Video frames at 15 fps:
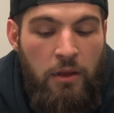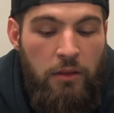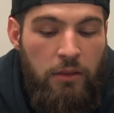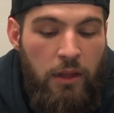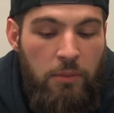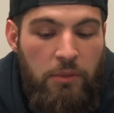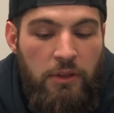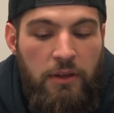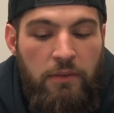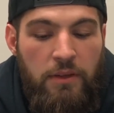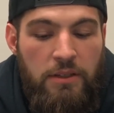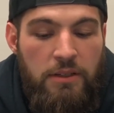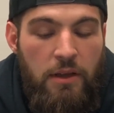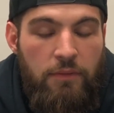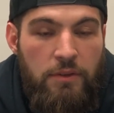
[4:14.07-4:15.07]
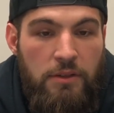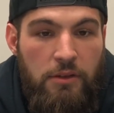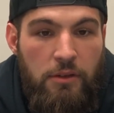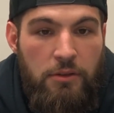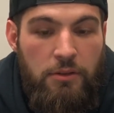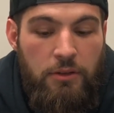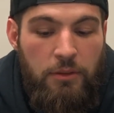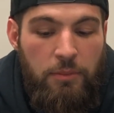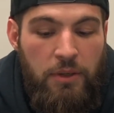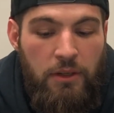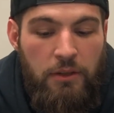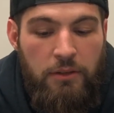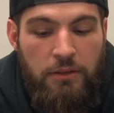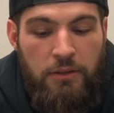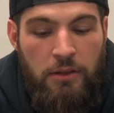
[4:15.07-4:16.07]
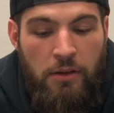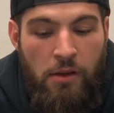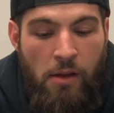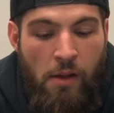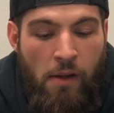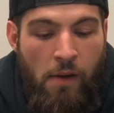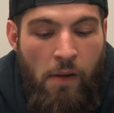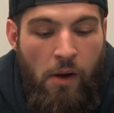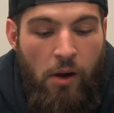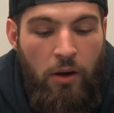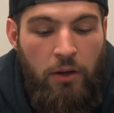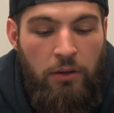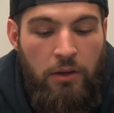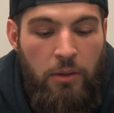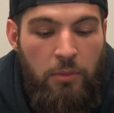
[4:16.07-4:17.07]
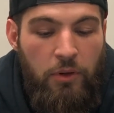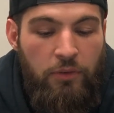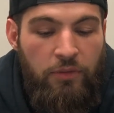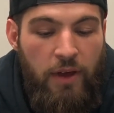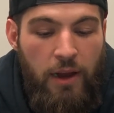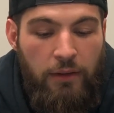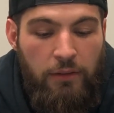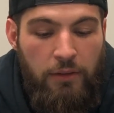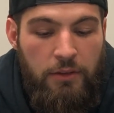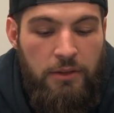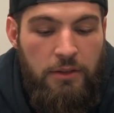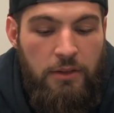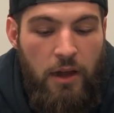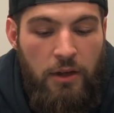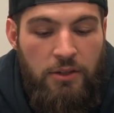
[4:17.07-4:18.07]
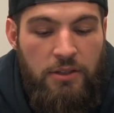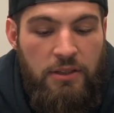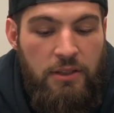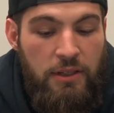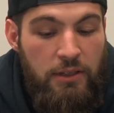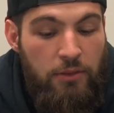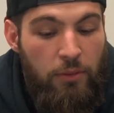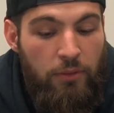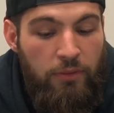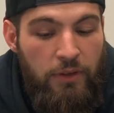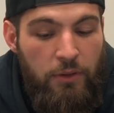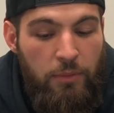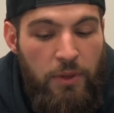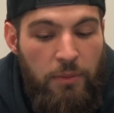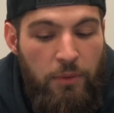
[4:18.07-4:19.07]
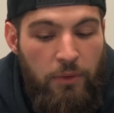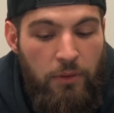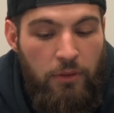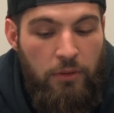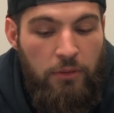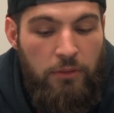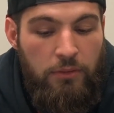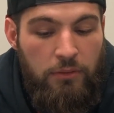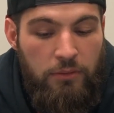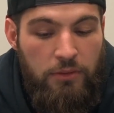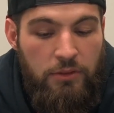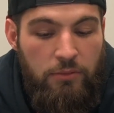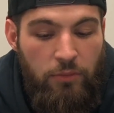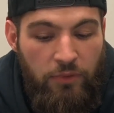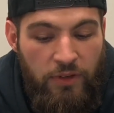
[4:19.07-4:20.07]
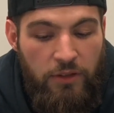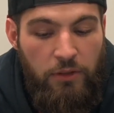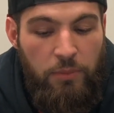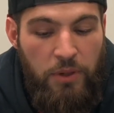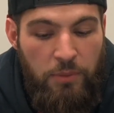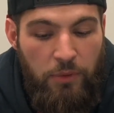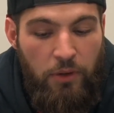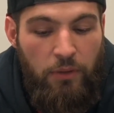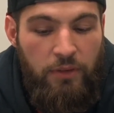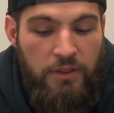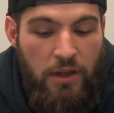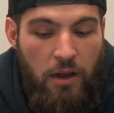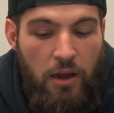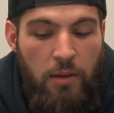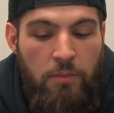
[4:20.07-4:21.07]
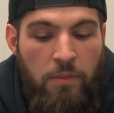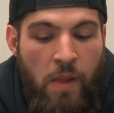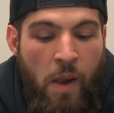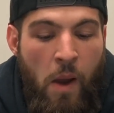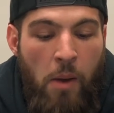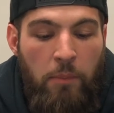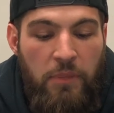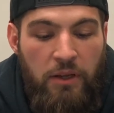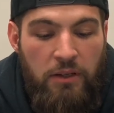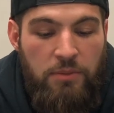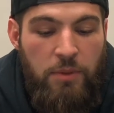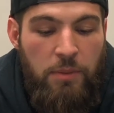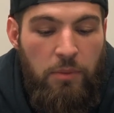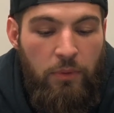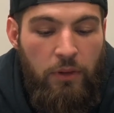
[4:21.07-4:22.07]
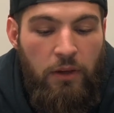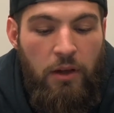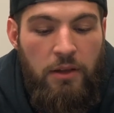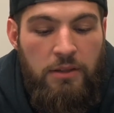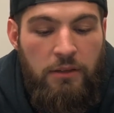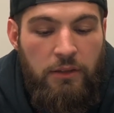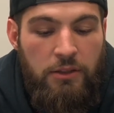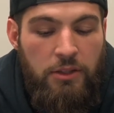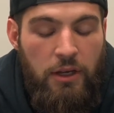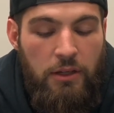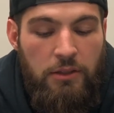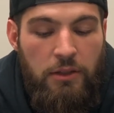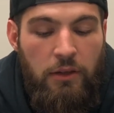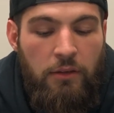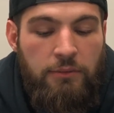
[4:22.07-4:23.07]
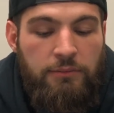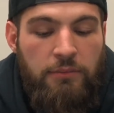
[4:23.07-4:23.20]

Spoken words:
They believe that self-disclosure depends on a number of factors, not just the need to reveal to people over time because people are constantly changing.